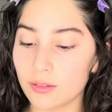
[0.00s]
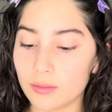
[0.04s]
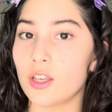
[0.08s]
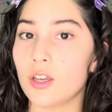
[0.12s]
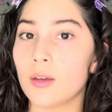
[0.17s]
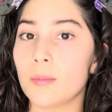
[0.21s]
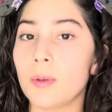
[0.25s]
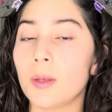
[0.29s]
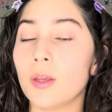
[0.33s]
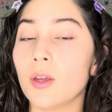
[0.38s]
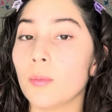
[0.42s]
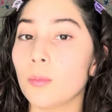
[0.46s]
It
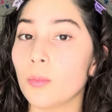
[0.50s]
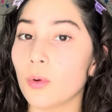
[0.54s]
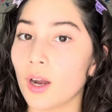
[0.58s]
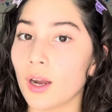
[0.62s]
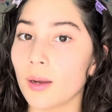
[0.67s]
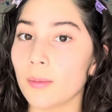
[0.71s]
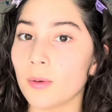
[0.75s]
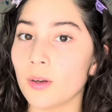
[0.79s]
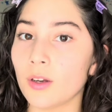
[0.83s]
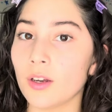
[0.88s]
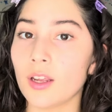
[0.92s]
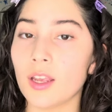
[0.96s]
could be your
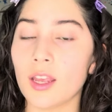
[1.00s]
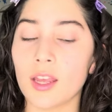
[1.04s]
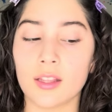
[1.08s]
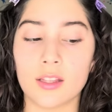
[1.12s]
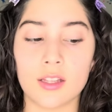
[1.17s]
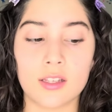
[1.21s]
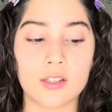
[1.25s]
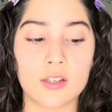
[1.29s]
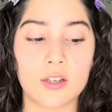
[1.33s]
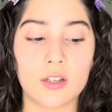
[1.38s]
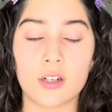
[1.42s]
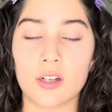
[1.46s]
primer, and
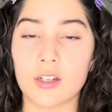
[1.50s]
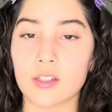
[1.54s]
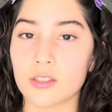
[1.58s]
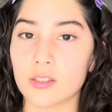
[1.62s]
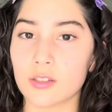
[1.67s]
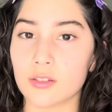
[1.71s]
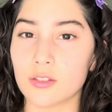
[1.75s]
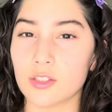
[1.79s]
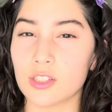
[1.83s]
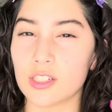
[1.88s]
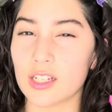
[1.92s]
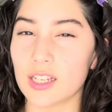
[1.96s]
this could
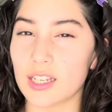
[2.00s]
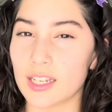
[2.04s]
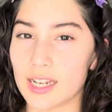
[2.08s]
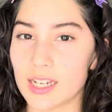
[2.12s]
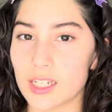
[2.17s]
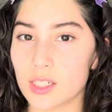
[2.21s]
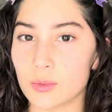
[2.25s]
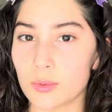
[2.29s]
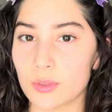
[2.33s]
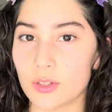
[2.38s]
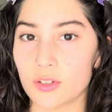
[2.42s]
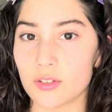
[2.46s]
also
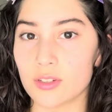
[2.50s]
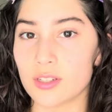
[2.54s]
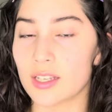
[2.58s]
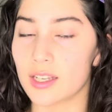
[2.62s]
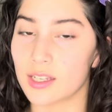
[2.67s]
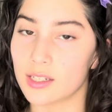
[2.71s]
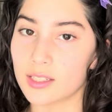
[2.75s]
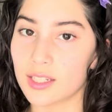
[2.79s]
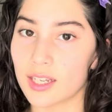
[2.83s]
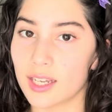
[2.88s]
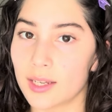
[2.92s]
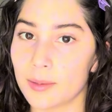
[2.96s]
clash with your
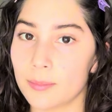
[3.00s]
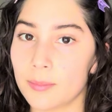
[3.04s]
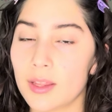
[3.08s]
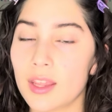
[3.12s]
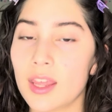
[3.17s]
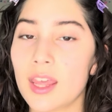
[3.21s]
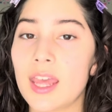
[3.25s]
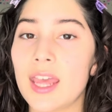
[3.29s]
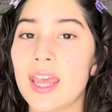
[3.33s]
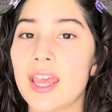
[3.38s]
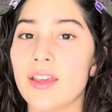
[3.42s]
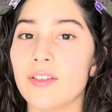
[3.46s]
skin type.
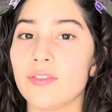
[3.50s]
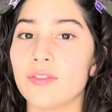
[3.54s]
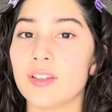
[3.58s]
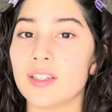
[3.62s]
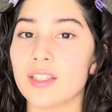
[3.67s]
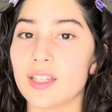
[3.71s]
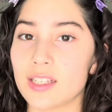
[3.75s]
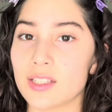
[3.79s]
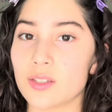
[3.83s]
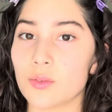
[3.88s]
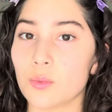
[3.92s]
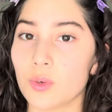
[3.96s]
If it
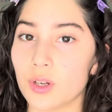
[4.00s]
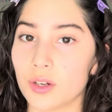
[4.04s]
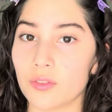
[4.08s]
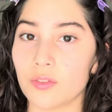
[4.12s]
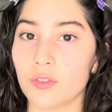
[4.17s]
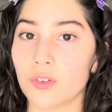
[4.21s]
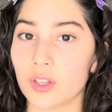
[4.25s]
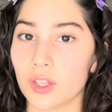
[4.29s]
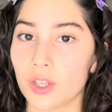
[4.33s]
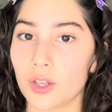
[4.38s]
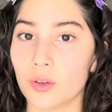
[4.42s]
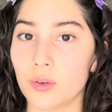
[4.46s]
doesn't work
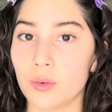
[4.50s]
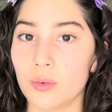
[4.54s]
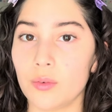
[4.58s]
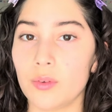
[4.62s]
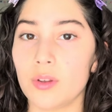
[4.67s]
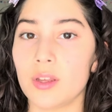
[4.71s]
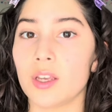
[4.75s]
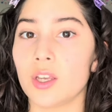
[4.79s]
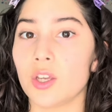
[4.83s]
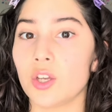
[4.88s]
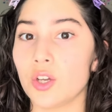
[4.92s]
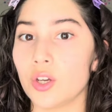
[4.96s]
for you,
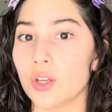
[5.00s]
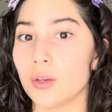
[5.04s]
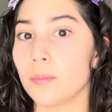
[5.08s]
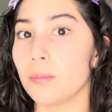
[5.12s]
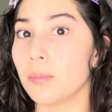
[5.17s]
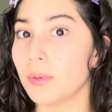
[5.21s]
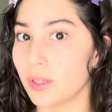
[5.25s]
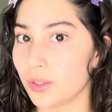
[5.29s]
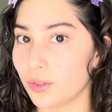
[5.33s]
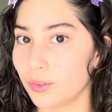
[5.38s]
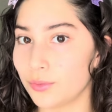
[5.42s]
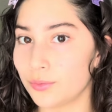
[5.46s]
it could
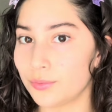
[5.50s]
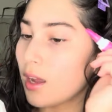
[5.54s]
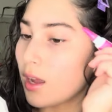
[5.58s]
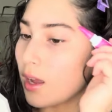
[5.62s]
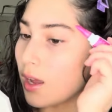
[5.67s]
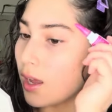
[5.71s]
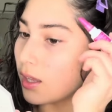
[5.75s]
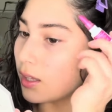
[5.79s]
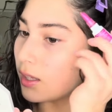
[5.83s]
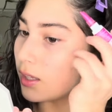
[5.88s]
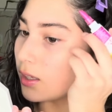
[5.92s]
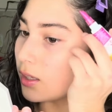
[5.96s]
peel.
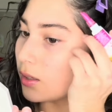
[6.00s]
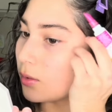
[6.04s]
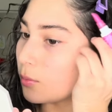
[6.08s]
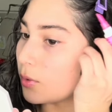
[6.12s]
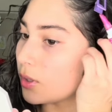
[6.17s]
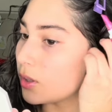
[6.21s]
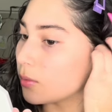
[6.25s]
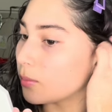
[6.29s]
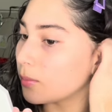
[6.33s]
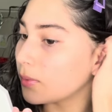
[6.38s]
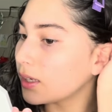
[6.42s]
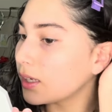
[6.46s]
And then
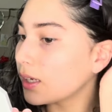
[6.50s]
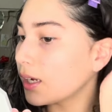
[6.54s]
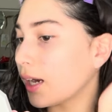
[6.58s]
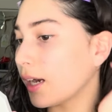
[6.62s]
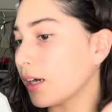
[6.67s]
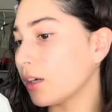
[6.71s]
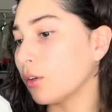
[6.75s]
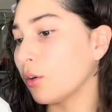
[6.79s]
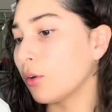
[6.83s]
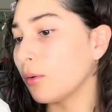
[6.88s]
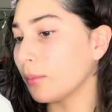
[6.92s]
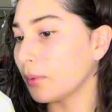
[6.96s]
with me, I
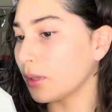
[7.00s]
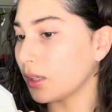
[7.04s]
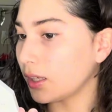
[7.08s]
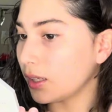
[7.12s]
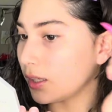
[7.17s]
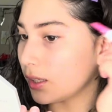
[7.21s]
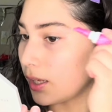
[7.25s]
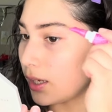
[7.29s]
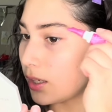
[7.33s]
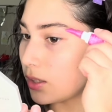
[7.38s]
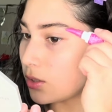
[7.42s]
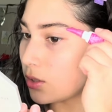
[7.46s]
normally
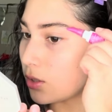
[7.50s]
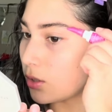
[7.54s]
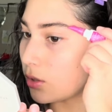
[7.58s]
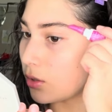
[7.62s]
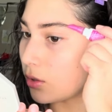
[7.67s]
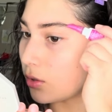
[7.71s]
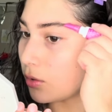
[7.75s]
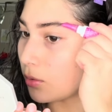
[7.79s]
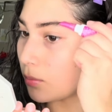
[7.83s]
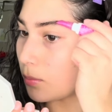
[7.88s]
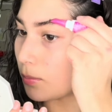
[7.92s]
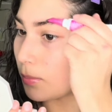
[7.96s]
like to
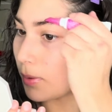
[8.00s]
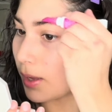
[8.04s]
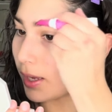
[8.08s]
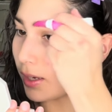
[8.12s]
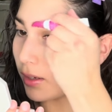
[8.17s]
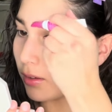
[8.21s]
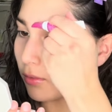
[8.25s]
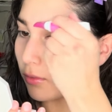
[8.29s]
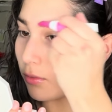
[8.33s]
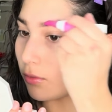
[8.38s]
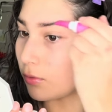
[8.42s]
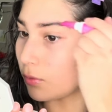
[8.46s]
do back
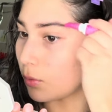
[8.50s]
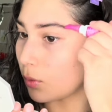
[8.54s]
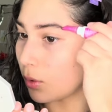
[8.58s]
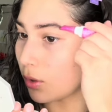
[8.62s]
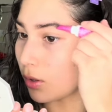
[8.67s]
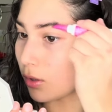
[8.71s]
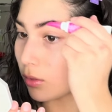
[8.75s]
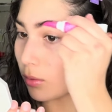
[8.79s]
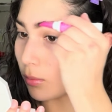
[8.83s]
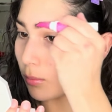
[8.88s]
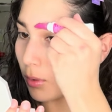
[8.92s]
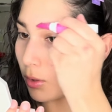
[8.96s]
and
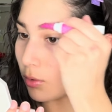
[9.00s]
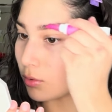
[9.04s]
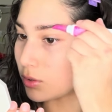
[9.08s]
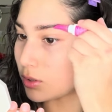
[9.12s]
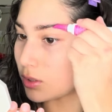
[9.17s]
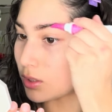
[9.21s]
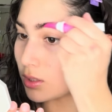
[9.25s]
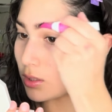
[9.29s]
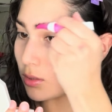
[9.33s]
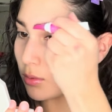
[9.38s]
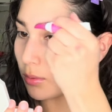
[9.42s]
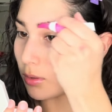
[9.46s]
forth
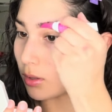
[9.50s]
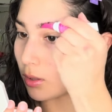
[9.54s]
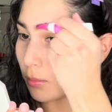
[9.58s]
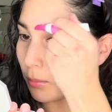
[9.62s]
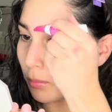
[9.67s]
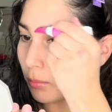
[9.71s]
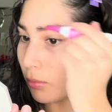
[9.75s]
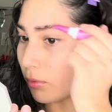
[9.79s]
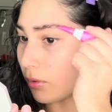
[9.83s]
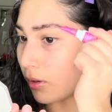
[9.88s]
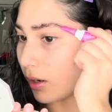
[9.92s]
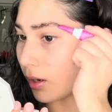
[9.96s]
motions with the
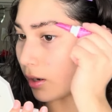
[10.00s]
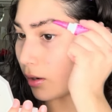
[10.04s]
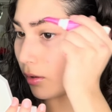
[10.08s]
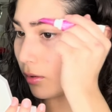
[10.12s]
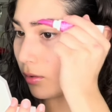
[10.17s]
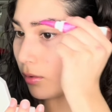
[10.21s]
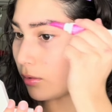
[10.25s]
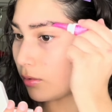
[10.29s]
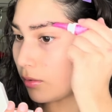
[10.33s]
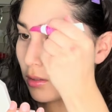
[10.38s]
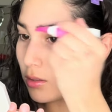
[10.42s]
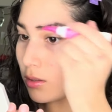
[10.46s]

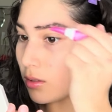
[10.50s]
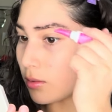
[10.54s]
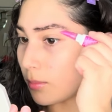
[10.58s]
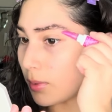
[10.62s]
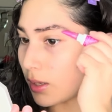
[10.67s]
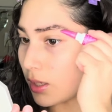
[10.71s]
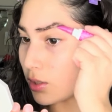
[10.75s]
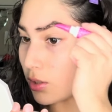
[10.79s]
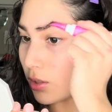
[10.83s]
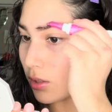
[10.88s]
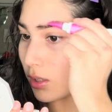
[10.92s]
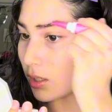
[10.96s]
brow to
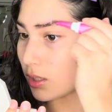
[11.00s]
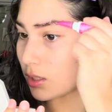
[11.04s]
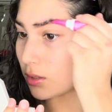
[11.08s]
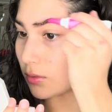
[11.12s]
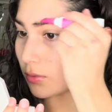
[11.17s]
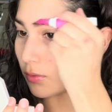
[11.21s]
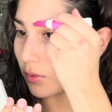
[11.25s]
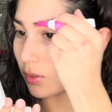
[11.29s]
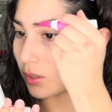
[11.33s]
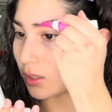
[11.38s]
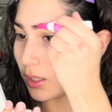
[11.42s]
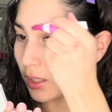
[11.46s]
make sure that's
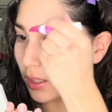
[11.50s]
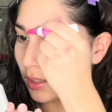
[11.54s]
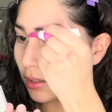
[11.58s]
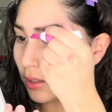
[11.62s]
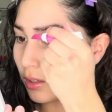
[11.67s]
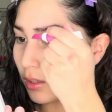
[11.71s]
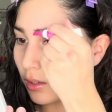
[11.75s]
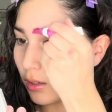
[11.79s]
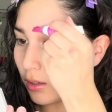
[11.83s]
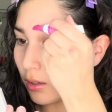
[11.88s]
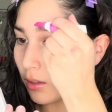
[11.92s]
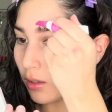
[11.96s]
fully in
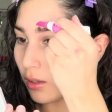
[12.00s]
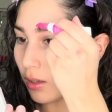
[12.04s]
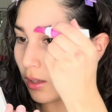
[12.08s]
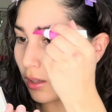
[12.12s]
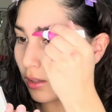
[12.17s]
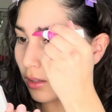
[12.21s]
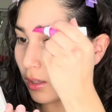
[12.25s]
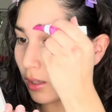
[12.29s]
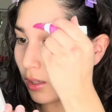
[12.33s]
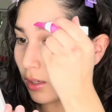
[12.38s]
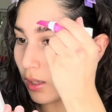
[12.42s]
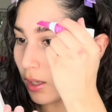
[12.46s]
there.
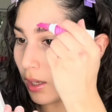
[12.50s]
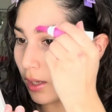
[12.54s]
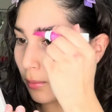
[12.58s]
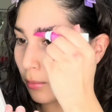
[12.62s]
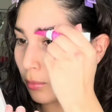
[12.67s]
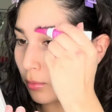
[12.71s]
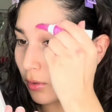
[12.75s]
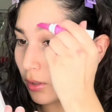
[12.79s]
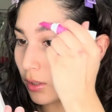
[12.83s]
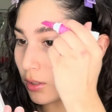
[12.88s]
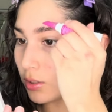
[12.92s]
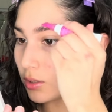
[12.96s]
And then I
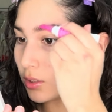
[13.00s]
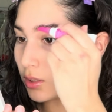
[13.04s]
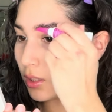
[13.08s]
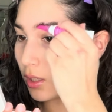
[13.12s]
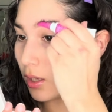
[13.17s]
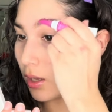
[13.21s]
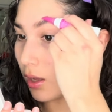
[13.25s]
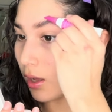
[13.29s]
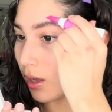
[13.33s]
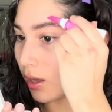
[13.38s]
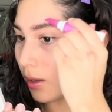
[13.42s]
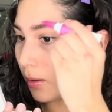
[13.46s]
brush
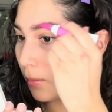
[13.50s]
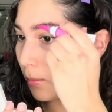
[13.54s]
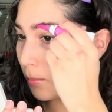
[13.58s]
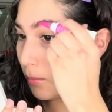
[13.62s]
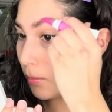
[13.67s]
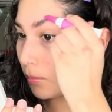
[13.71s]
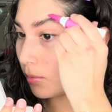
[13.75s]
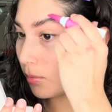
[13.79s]
up.